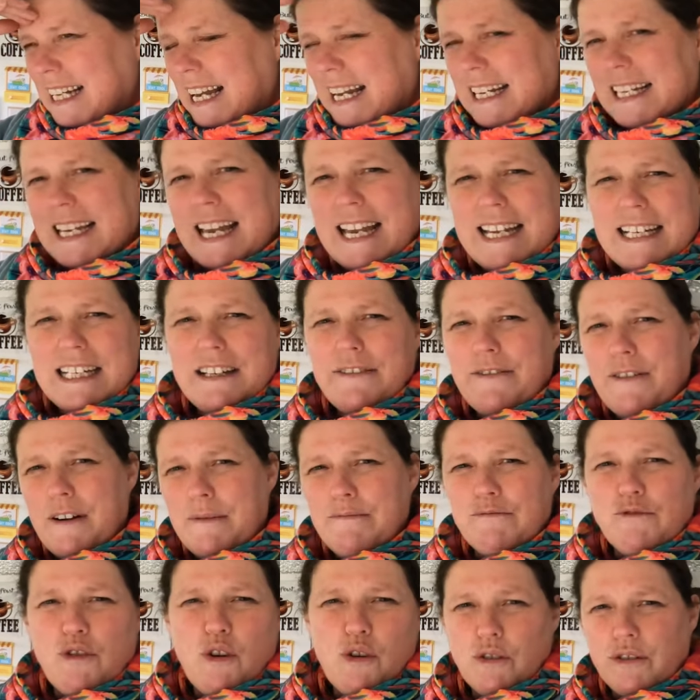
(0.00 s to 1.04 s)
Again, if
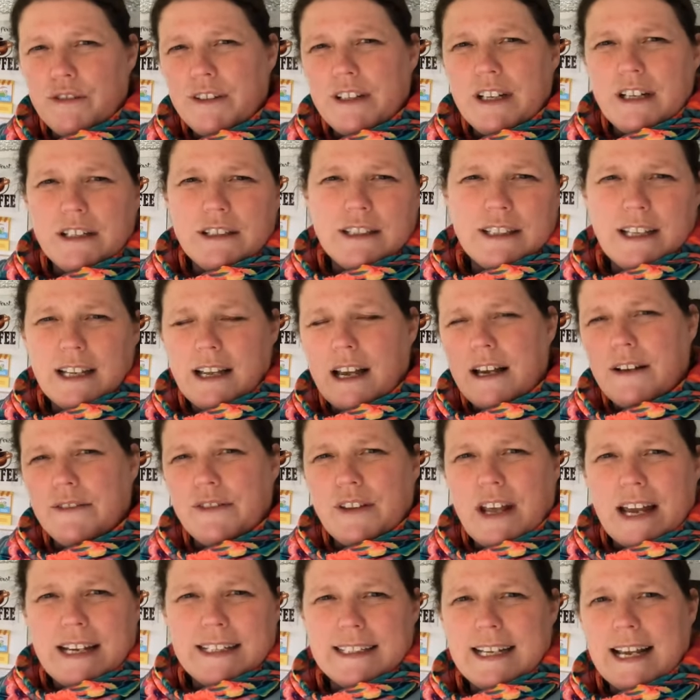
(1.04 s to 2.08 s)
I'm wrong on this on
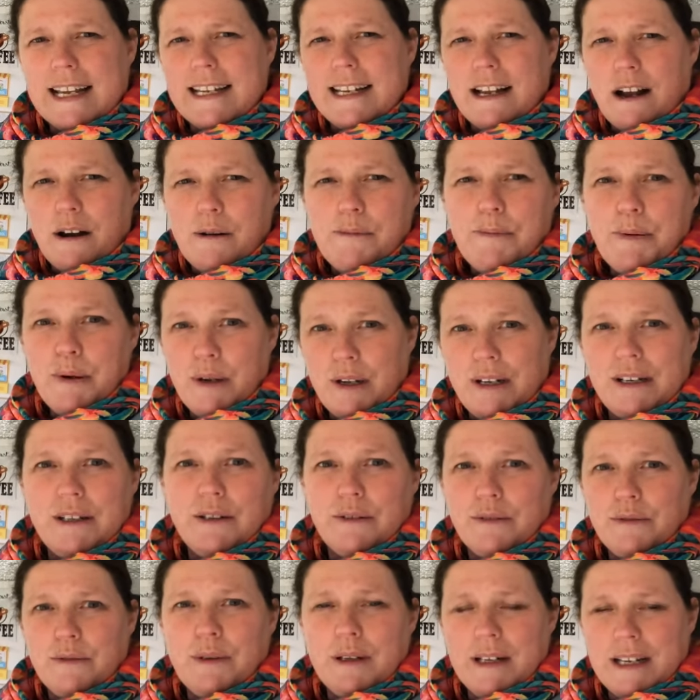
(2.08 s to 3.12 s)
that date, I'll put a
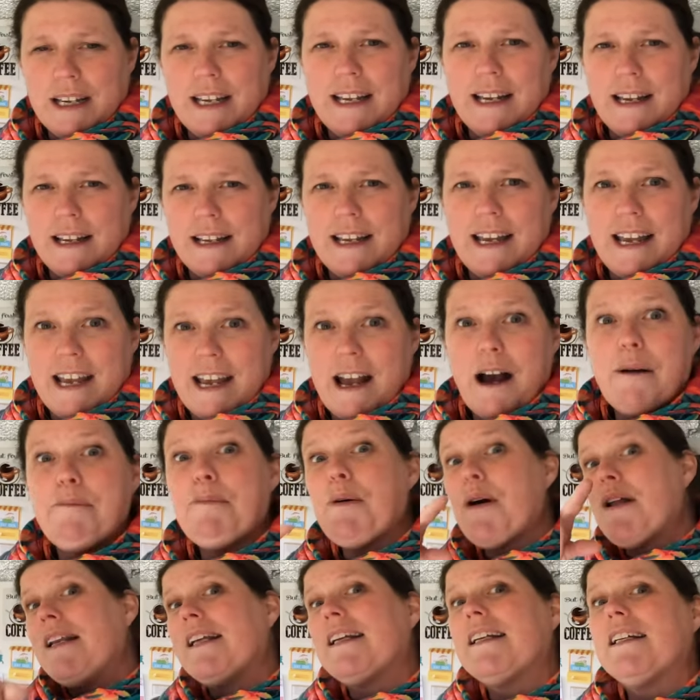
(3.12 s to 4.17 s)
little hit here. I'll
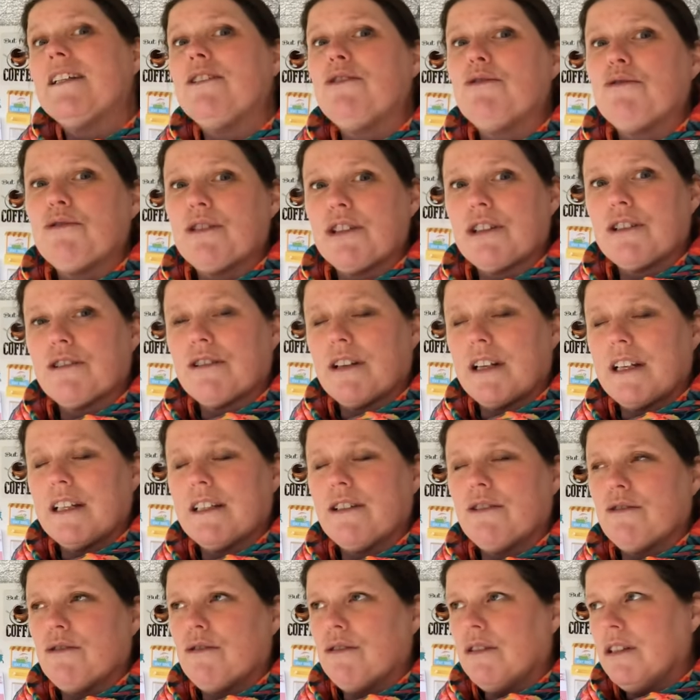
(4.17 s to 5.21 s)
put a link in your in
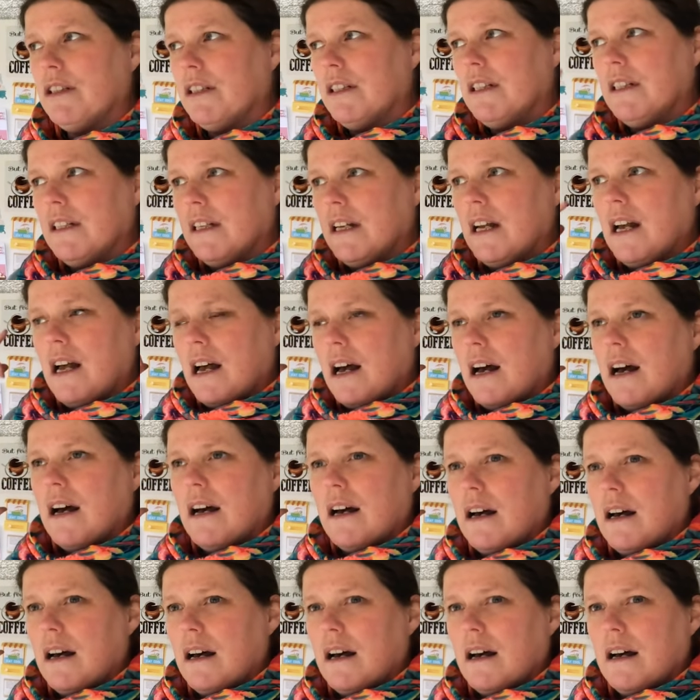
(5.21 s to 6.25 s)
your
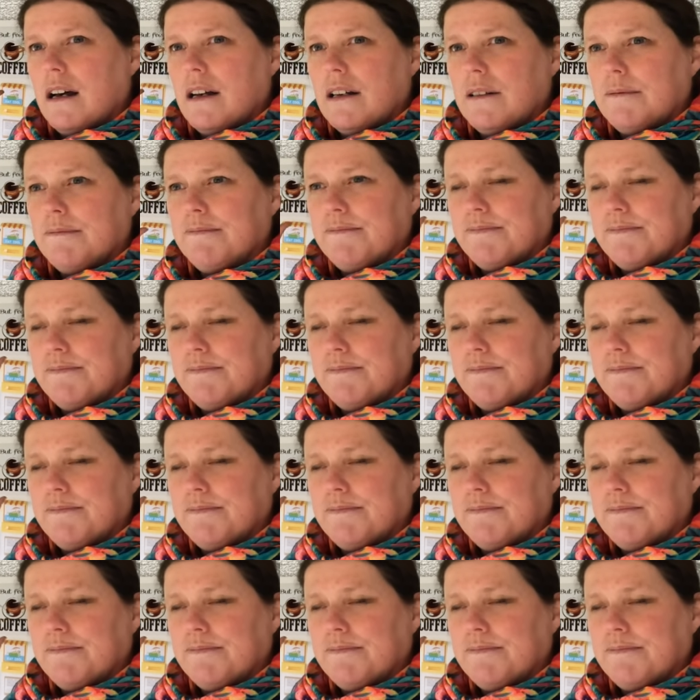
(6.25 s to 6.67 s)
uh,